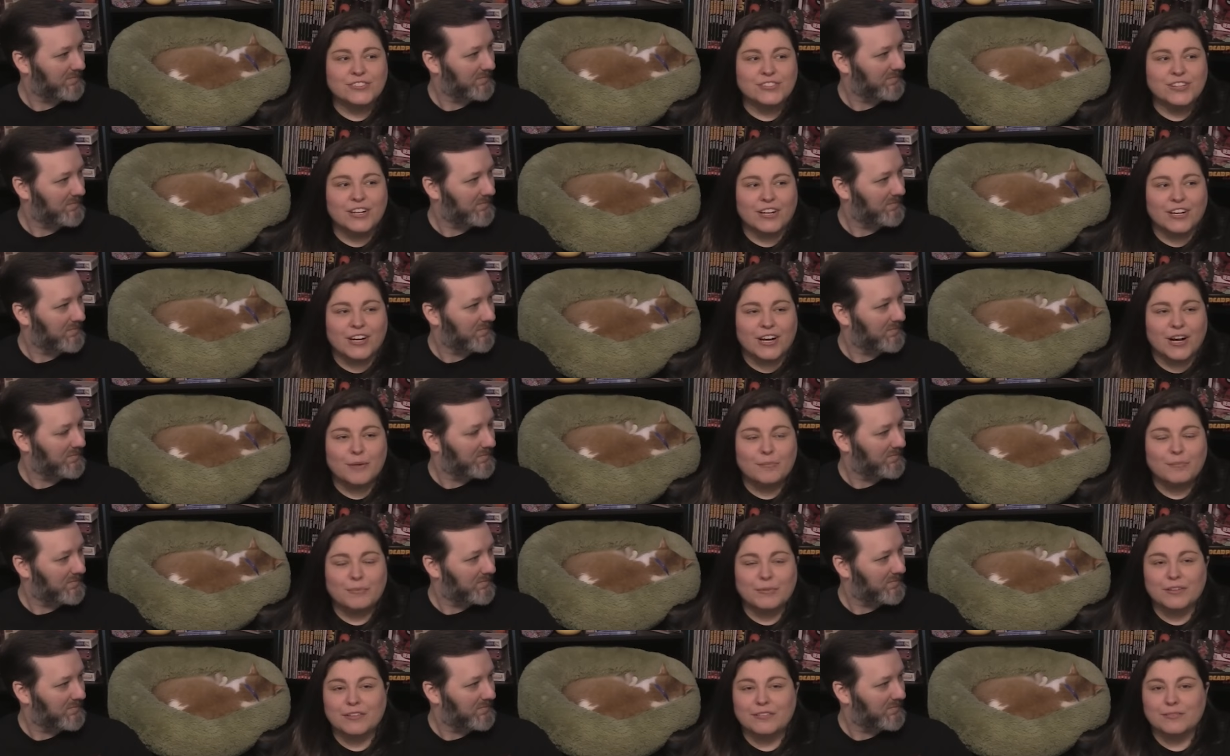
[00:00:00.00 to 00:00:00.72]
Speaker 1: a couple
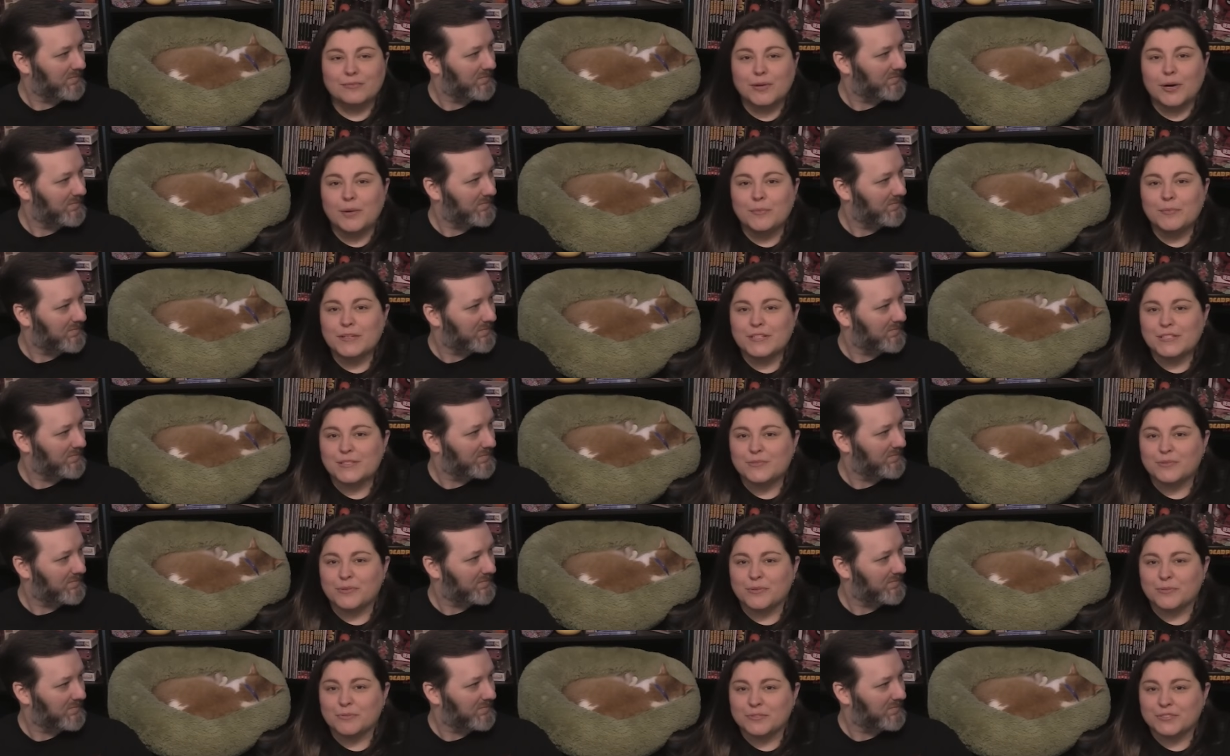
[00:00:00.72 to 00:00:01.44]
of moments where we're
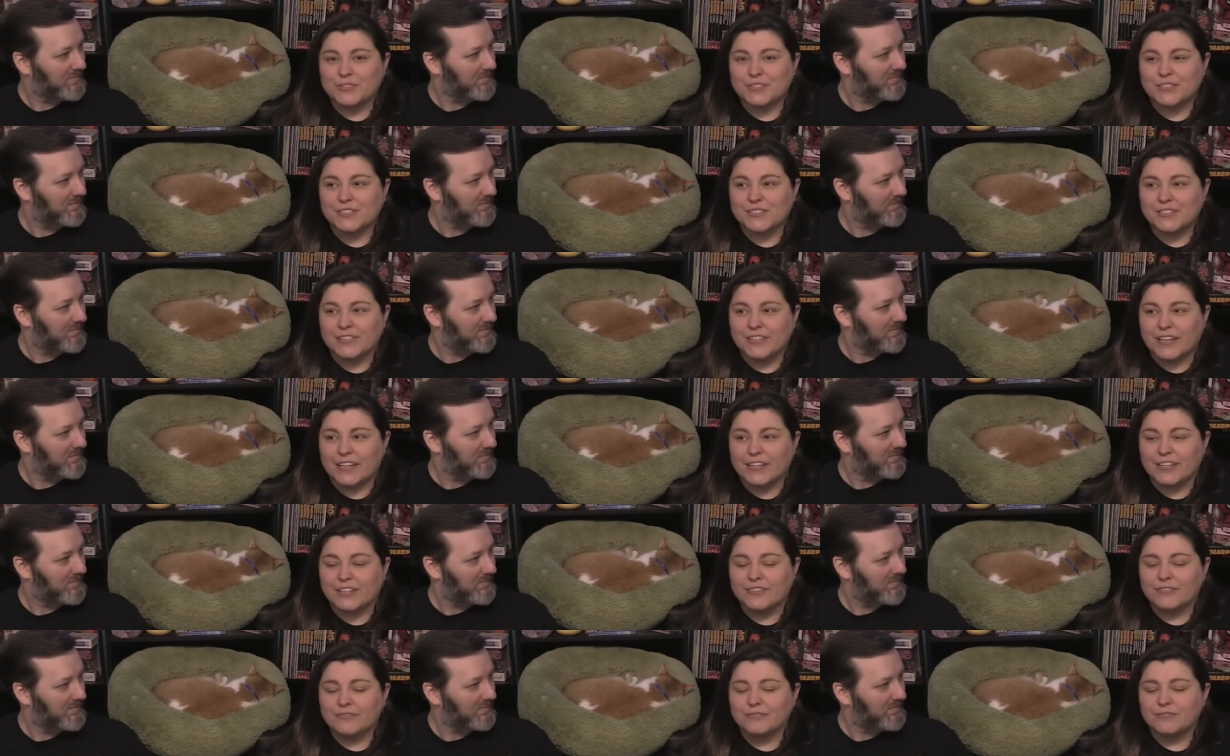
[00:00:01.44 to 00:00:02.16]
just like
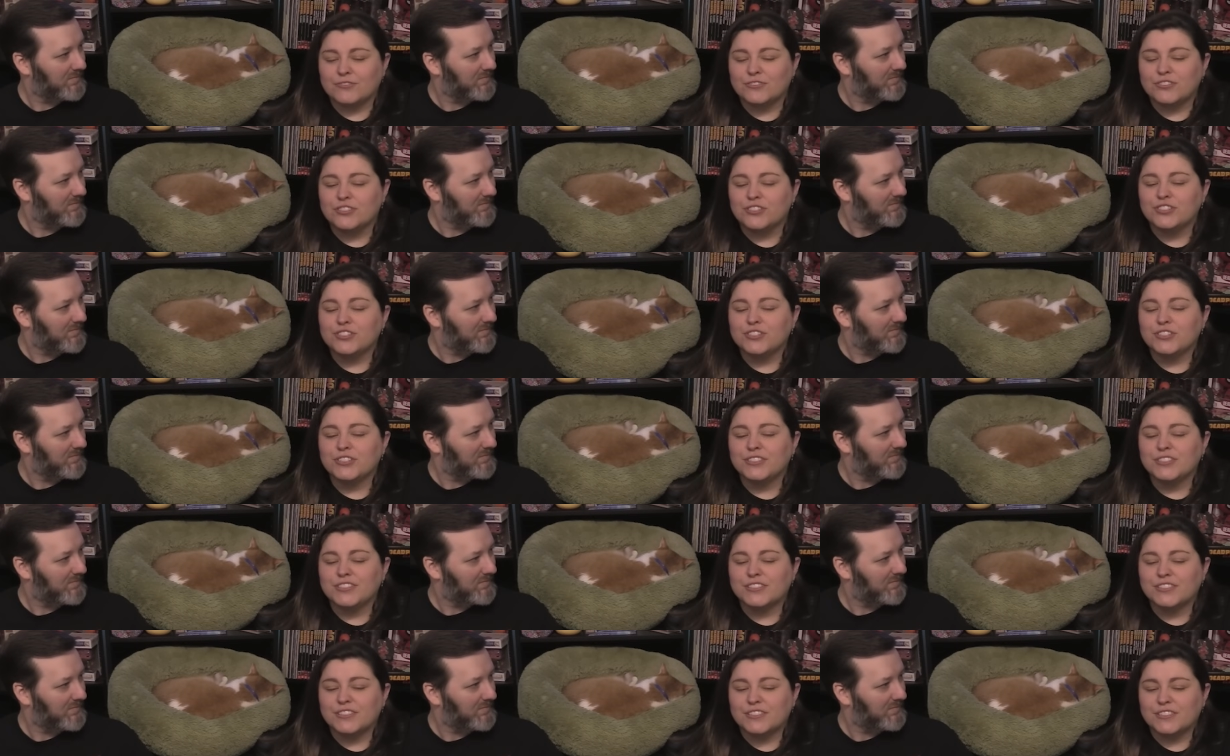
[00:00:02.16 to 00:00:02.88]

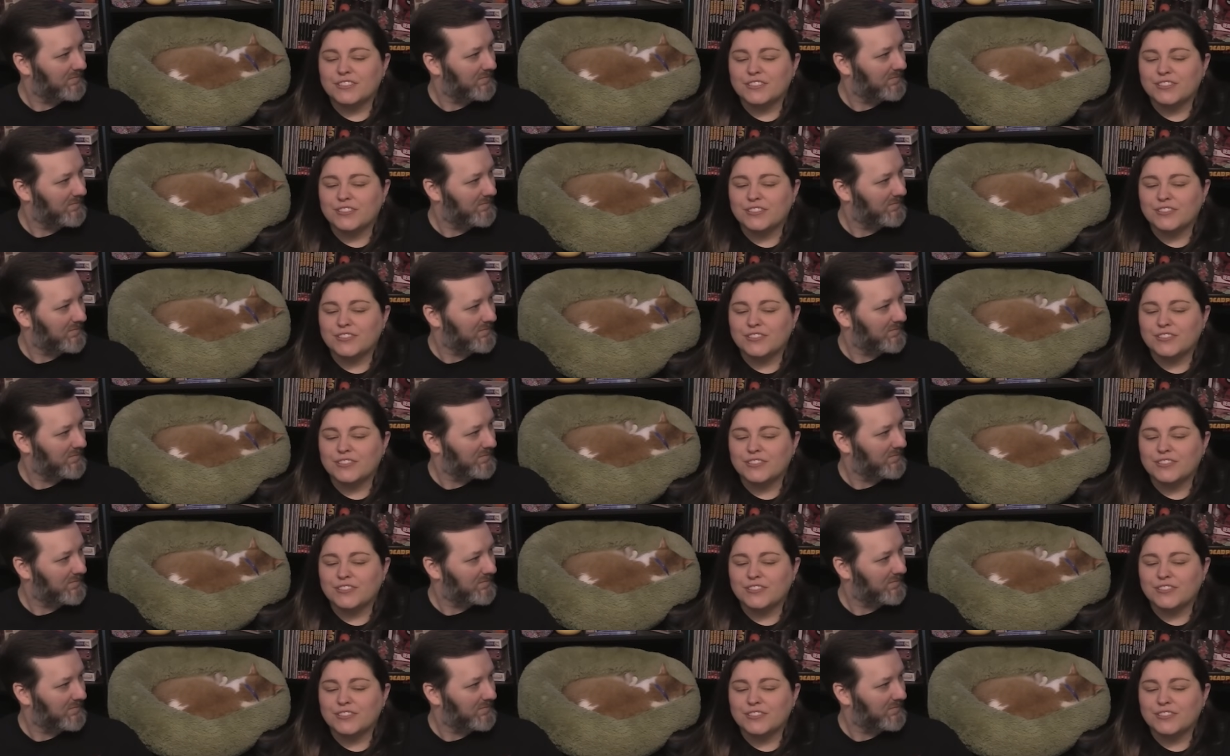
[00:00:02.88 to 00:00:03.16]
just